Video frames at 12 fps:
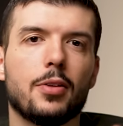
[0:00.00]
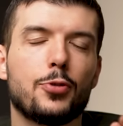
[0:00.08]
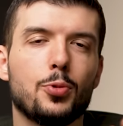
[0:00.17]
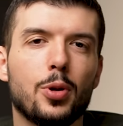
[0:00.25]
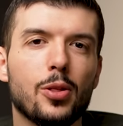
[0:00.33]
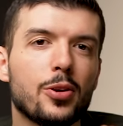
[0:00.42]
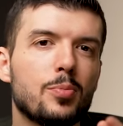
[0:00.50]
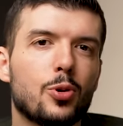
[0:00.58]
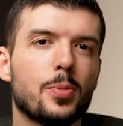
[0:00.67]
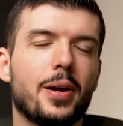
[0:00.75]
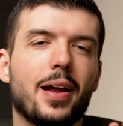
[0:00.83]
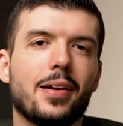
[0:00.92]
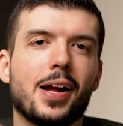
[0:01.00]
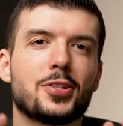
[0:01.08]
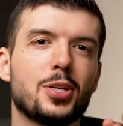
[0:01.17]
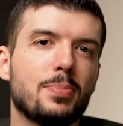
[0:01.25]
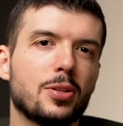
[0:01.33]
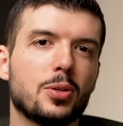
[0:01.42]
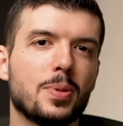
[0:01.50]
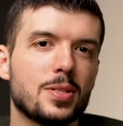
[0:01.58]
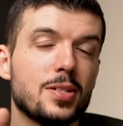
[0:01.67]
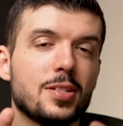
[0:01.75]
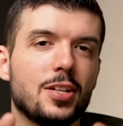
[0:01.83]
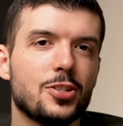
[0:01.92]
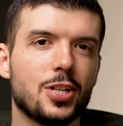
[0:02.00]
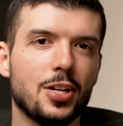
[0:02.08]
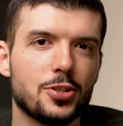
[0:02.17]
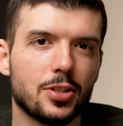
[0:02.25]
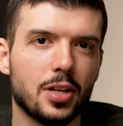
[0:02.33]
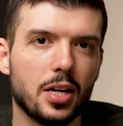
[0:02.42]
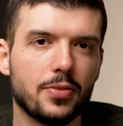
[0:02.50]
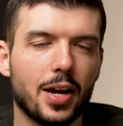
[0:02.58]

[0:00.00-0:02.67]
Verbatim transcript: if you wanna learn more about how to actually build a business and change your life,